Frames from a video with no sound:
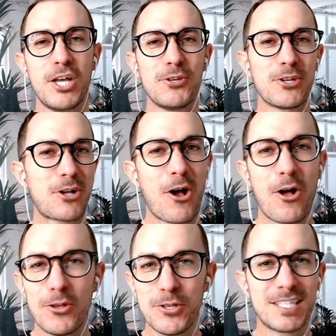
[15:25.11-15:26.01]
You can
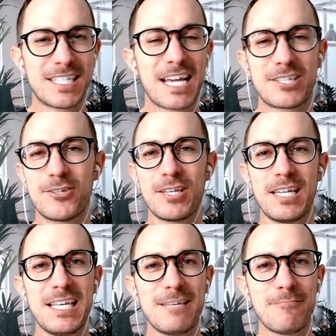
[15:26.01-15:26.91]
call, you can text, you
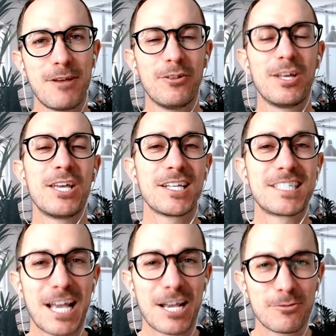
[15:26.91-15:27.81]
can email, you can
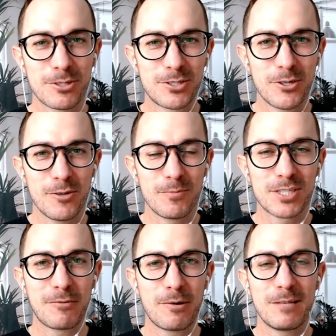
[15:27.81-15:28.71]
schedule a Zoom so
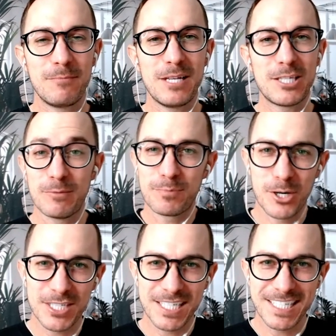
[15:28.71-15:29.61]
that way we can meet you in
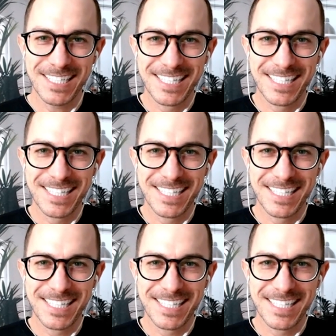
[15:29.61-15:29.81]
person